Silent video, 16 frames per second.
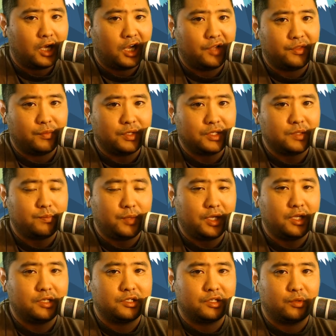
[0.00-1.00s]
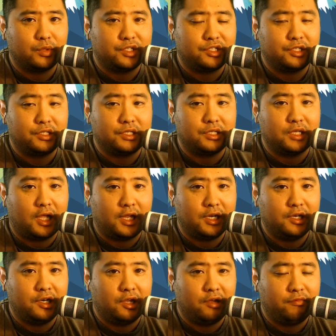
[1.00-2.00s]
The reason being is there was just not
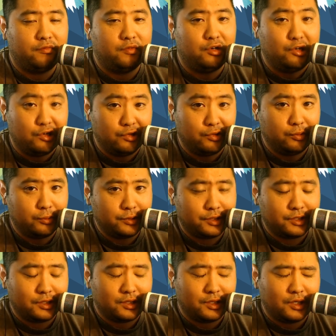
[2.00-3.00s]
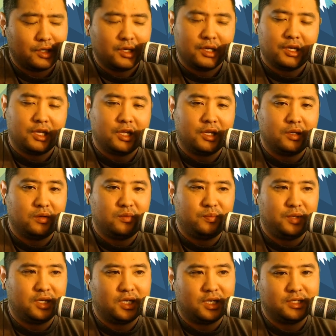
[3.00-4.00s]
enough news, and
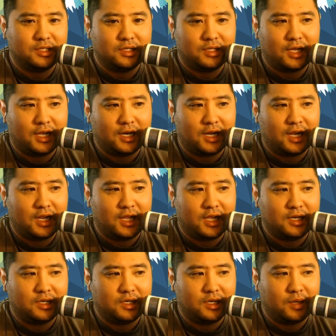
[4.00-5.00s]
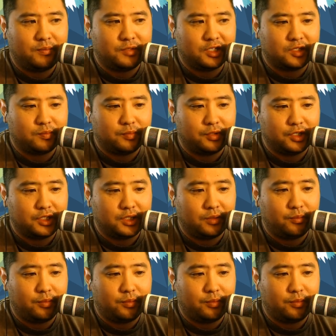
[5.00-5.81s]
because of that, I ended up just pushing